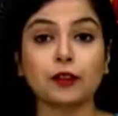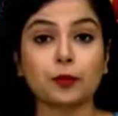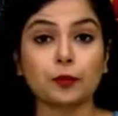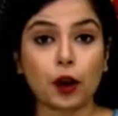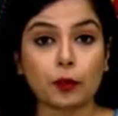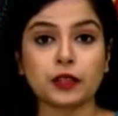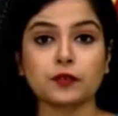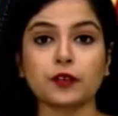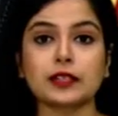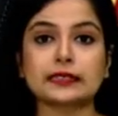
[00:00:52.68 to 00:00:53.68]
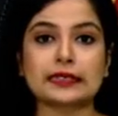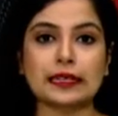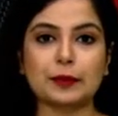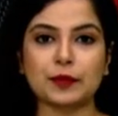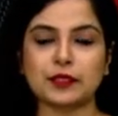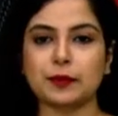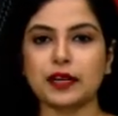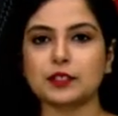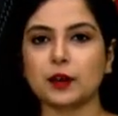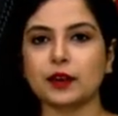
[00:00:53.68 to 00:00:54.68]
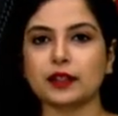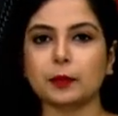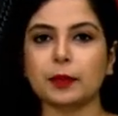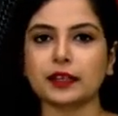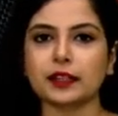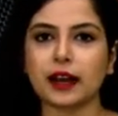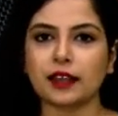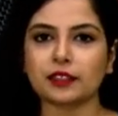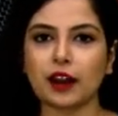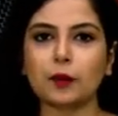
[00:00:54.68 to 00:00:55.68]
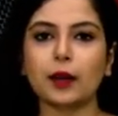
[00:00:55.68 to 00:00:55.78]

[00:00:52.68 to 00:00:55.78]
And the promise for the scheme was made during the Padayatra,